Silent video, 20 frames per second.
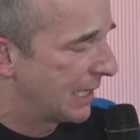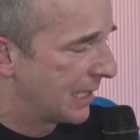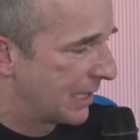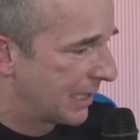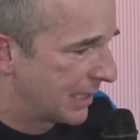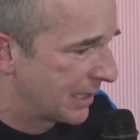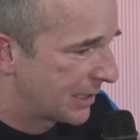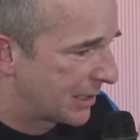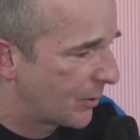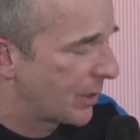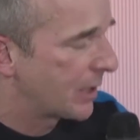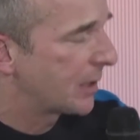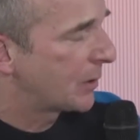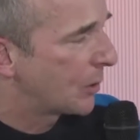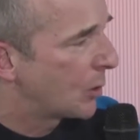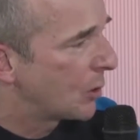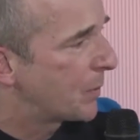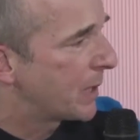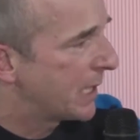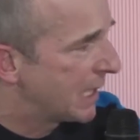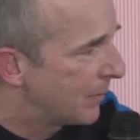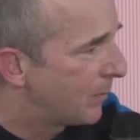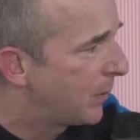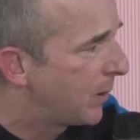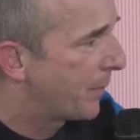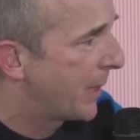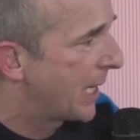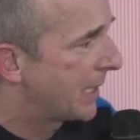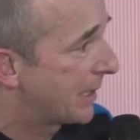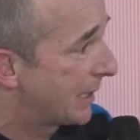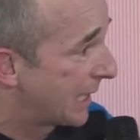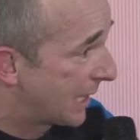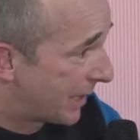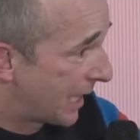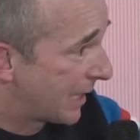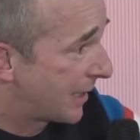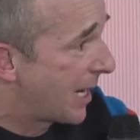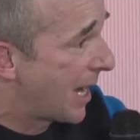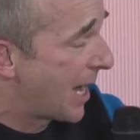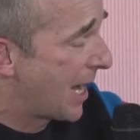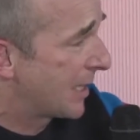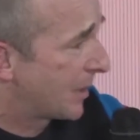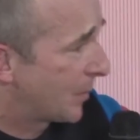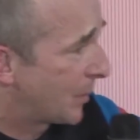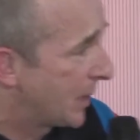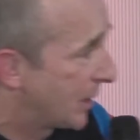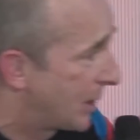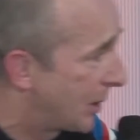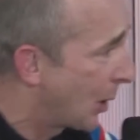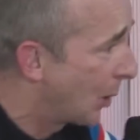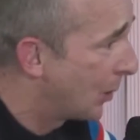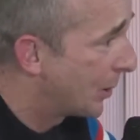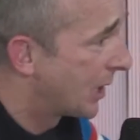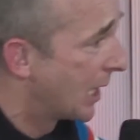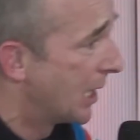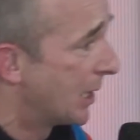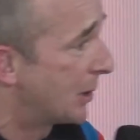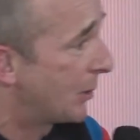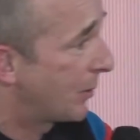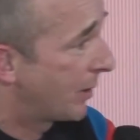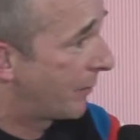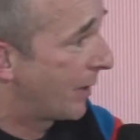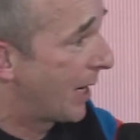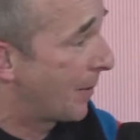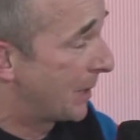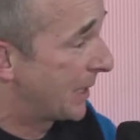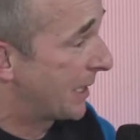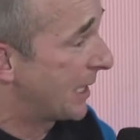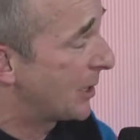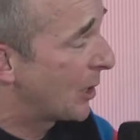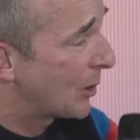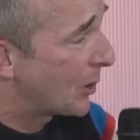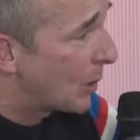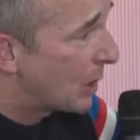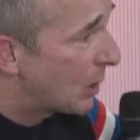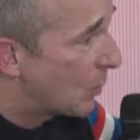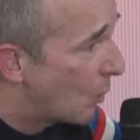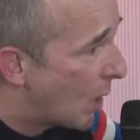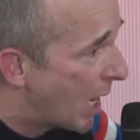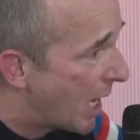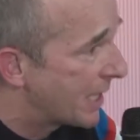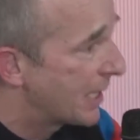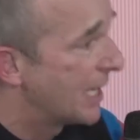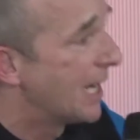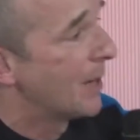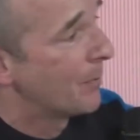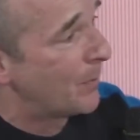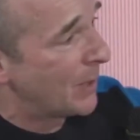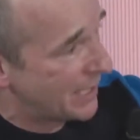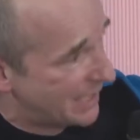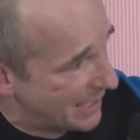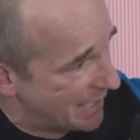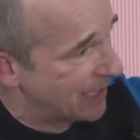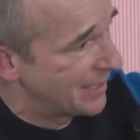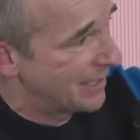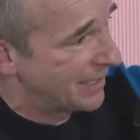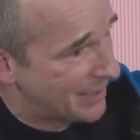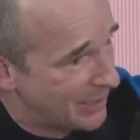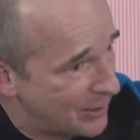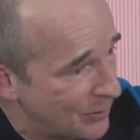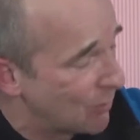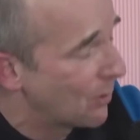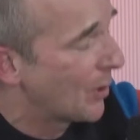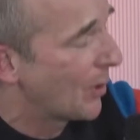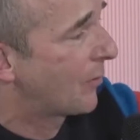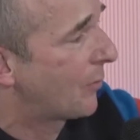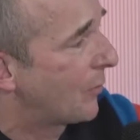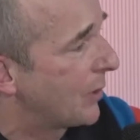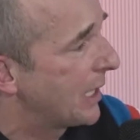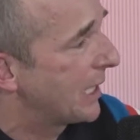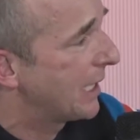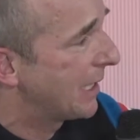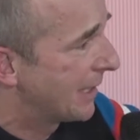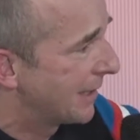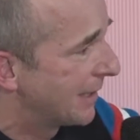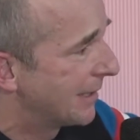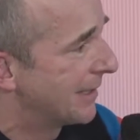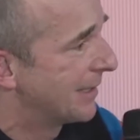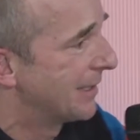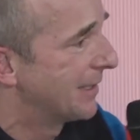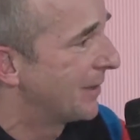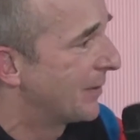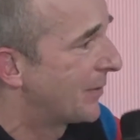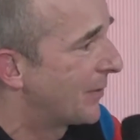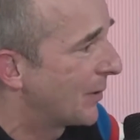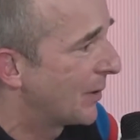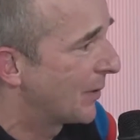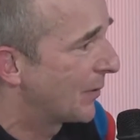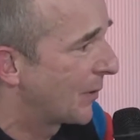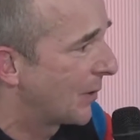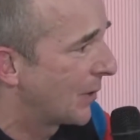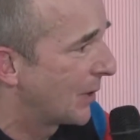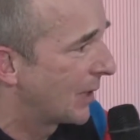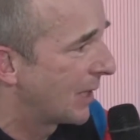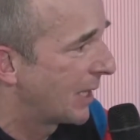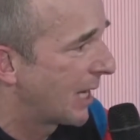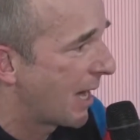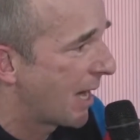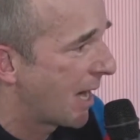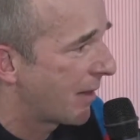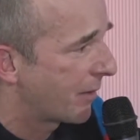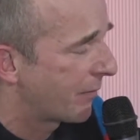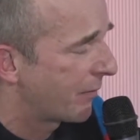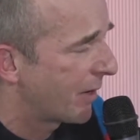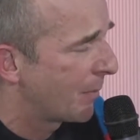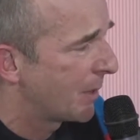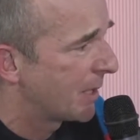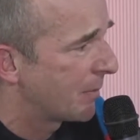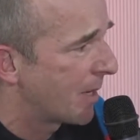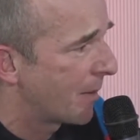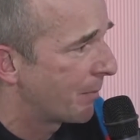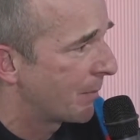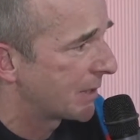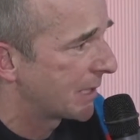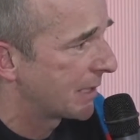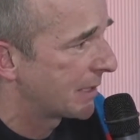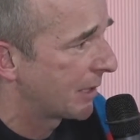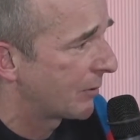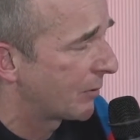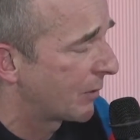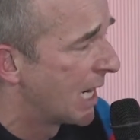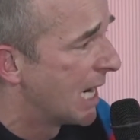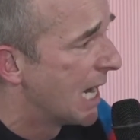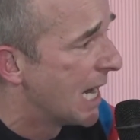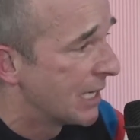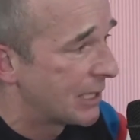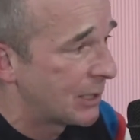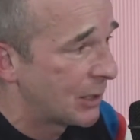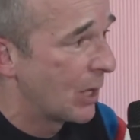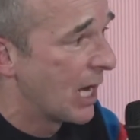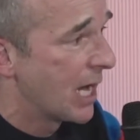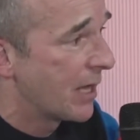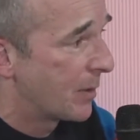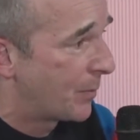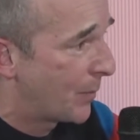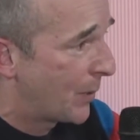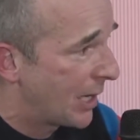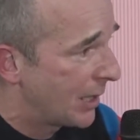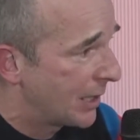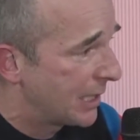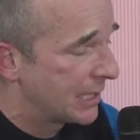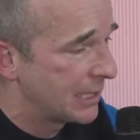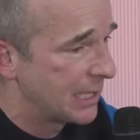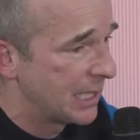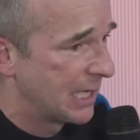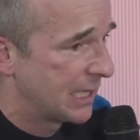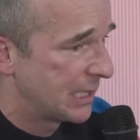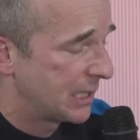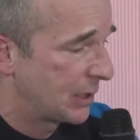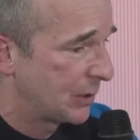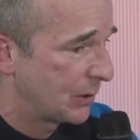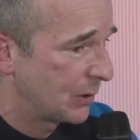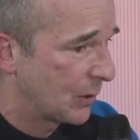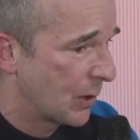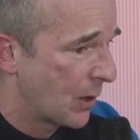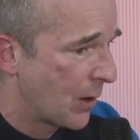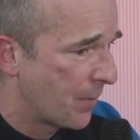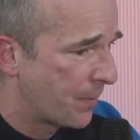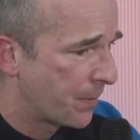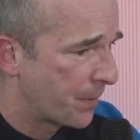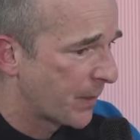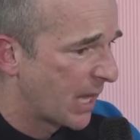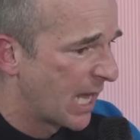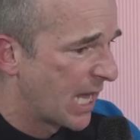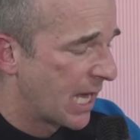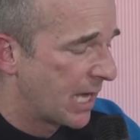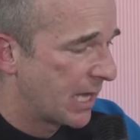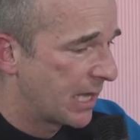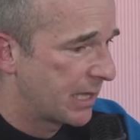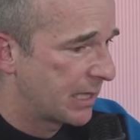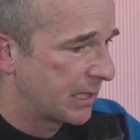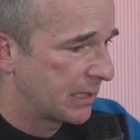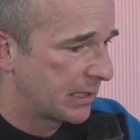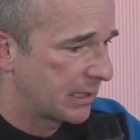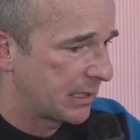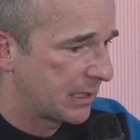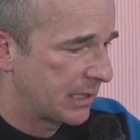so that it could be implemented and cars be sold to the families, and not only one, but 2 or 3 for other family members, etc. So the parallel to this